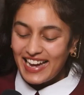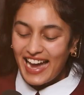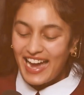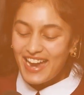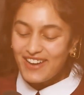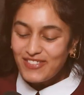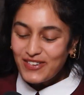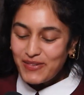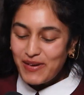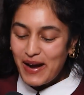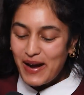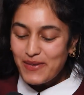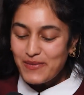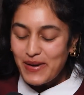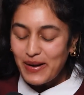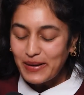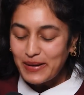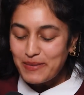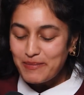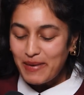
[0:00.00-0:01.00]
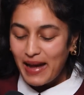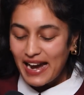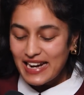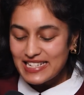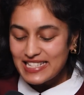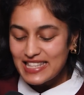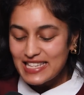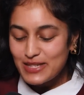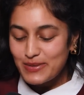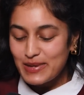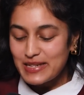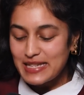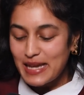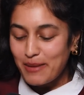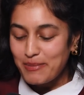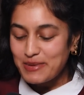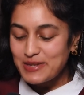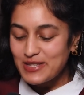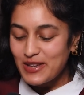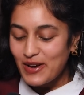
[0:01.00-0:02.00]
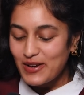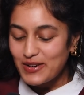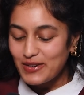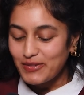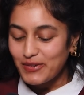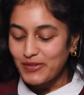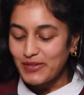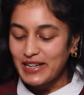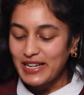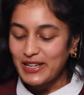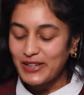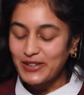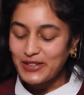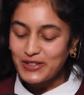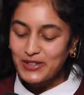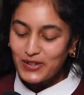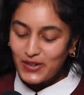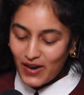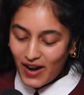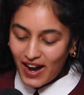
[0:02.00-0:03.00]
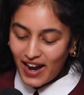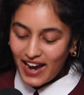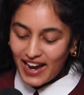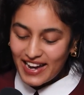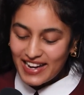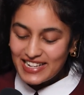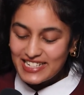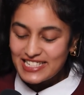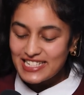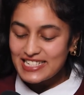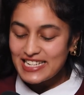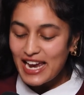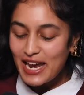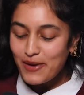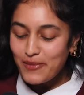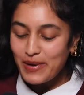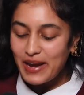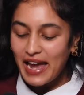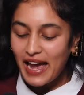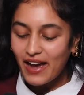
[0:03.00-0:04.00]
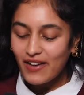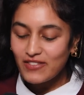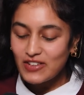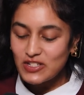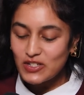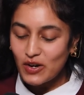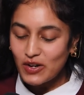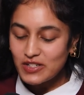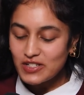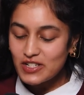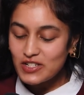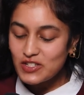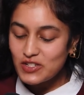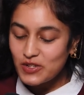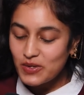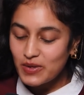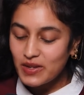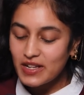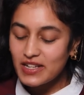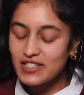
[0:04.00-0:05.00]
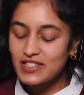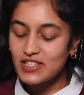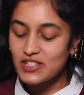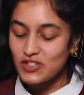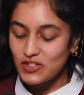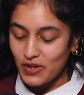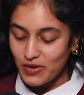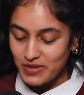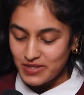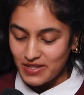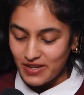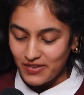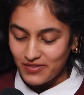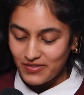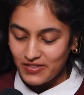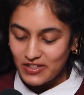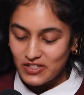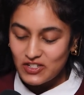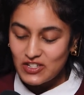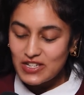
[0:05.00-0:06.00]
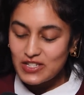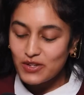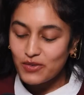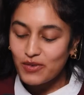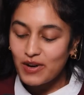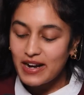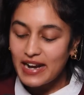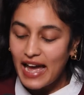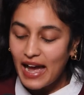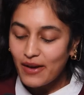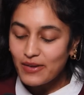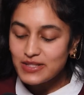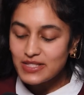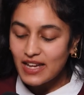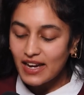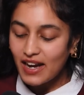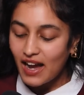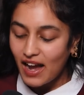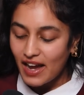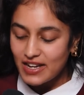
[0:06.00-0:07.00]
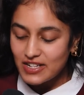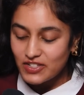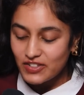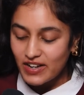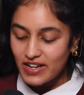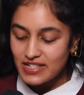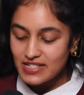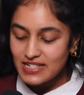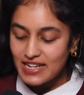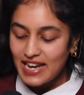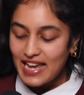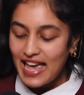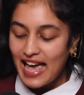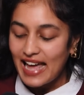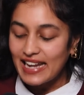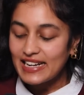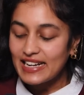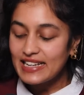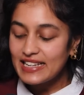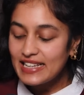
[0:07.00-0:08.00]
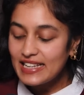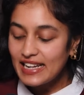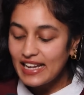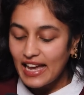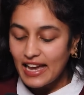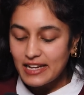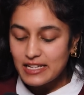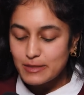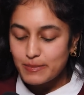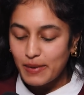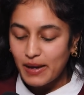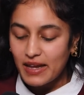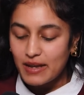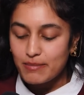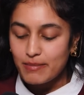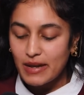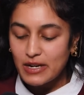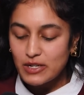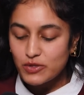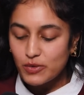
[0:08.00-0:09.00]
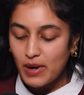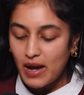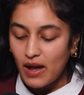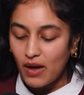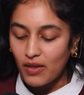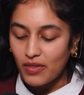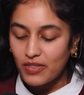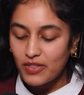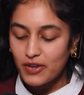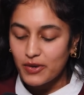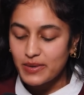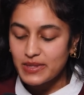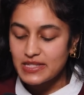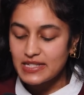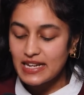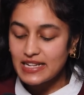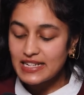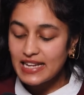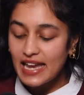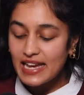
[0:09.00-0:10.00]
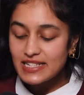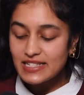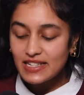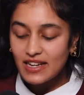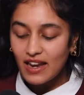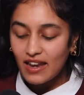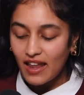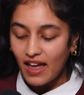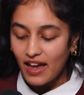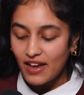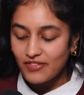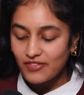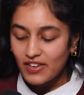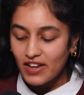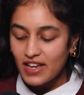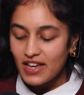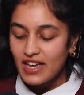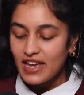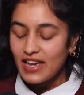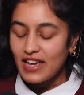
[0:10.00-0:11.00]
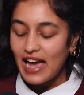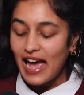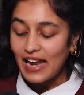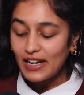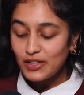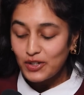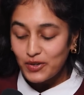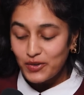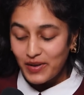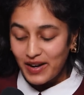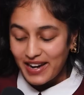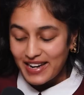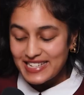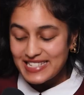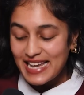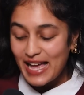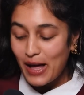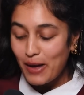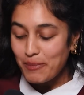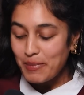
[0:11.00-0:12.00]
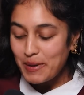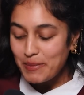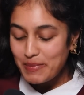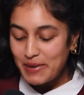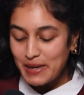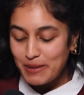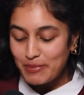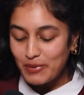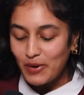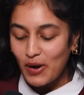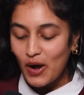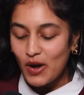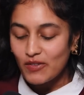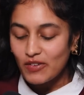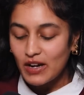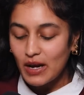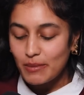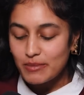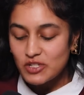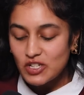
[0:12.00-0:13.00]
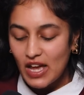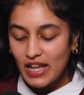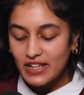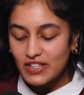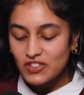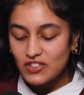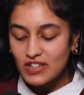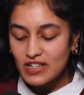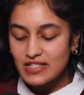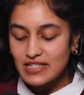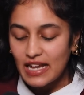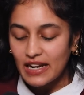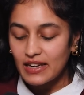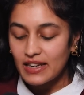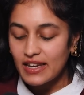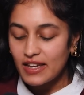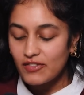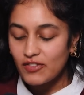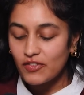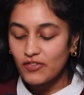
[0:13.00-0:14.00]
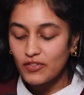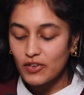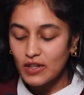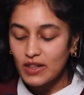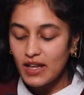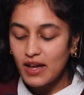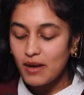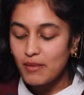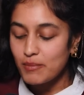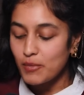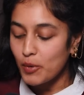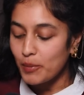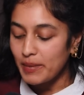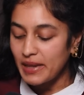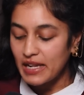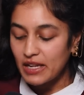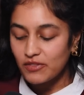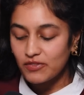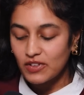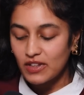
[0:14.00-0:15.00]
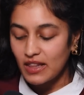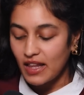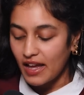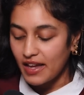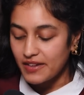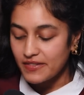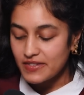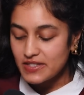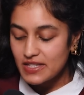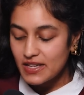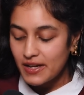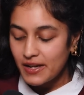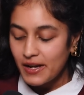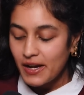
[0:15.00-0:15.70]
Hi everyone, welcome back to this week's episode of A Really Good Cry. Today we have Dr. Judith Joseph. She is a renowned psychiatrist and a leading expert in mental health who has dedicated her life and career to helping people overcome challenges and live fuller, more meaningful lives.